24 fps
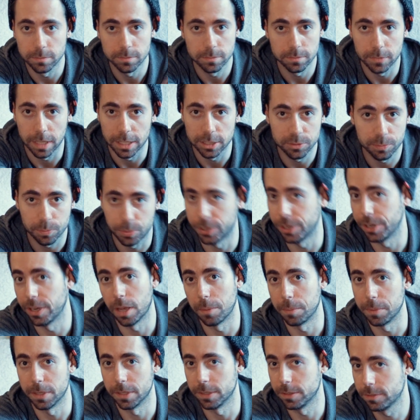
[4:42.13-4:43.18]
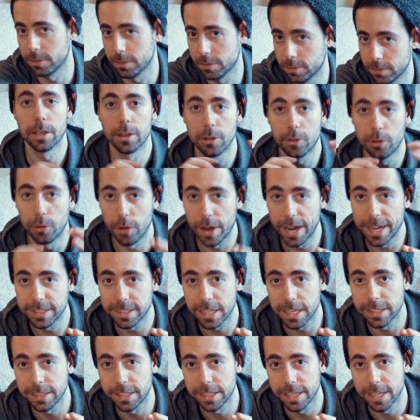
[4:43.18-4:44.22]
That's pretty obvious. Great
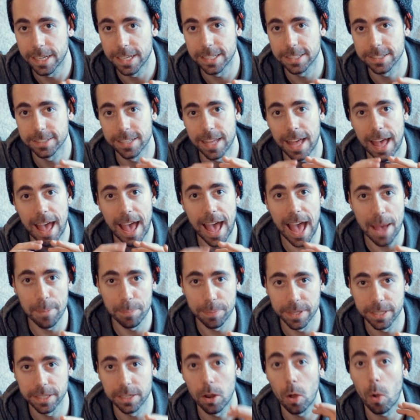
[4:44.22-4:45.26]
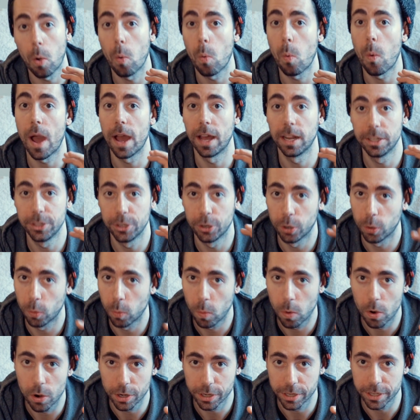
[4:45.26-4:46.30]
ideas happen while you're
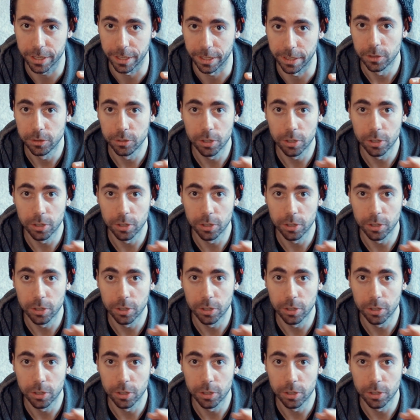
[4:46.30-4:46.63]
working.